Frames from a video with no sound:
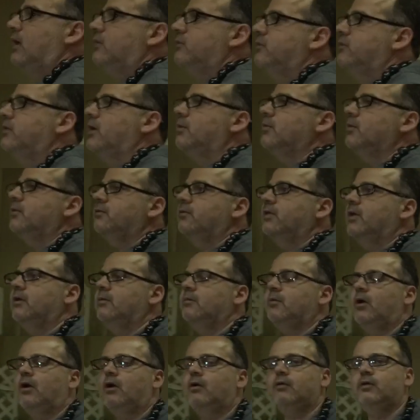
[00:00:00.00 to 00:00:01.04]
and some of
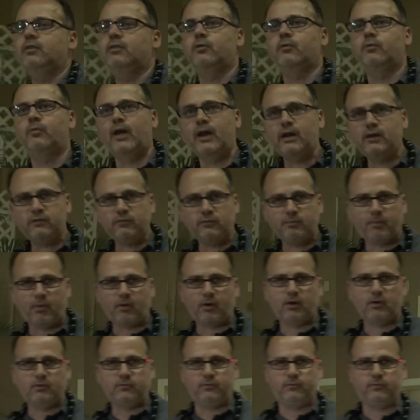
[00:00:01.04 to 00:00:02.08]
them are in the reddest
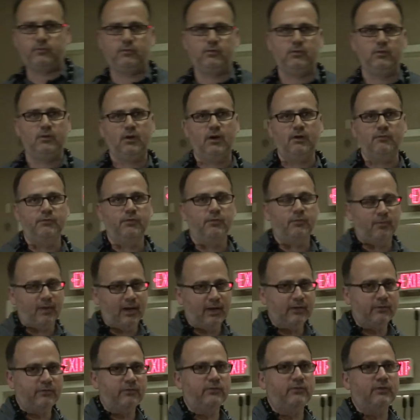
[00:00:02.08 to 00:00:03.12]
parts of the
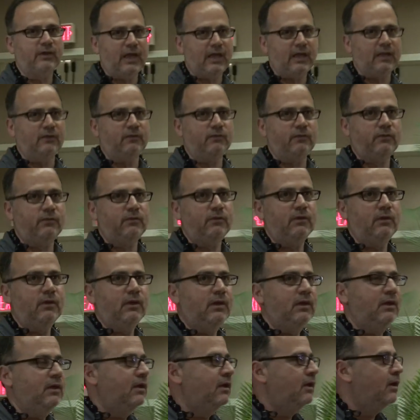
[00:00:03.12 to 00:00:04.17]
reddest states.
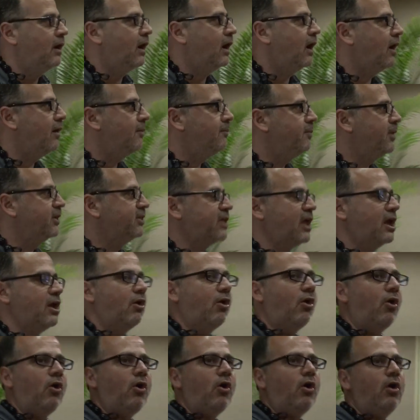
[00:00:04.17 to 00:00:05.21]
Uh, but they
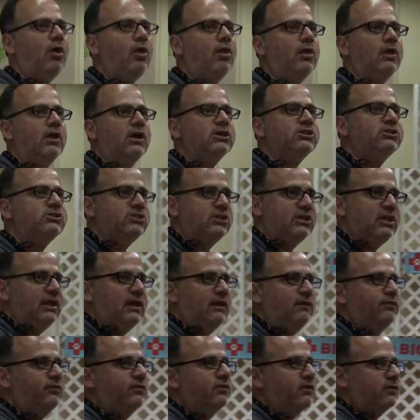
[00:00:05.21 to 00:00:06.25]
all
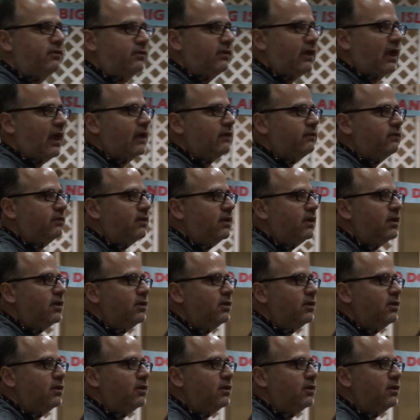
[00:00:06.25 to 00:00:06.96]
achieve success